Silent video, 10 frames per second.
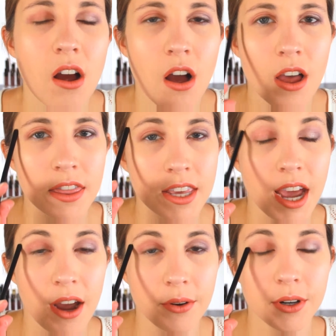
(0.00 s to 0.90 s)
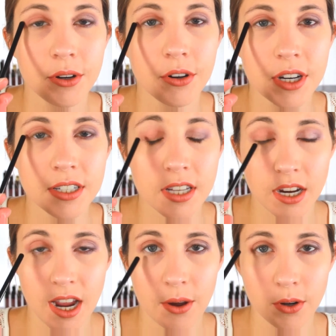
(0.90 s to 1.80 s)
on the outer crease
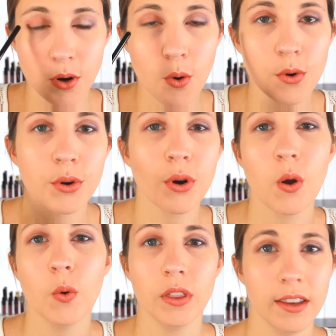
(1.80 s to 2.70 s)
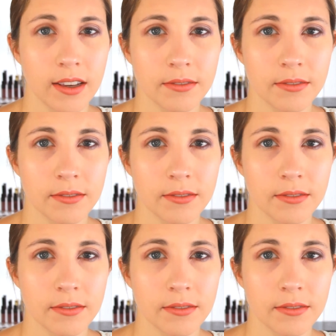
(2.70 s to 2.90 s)
and outer corner only.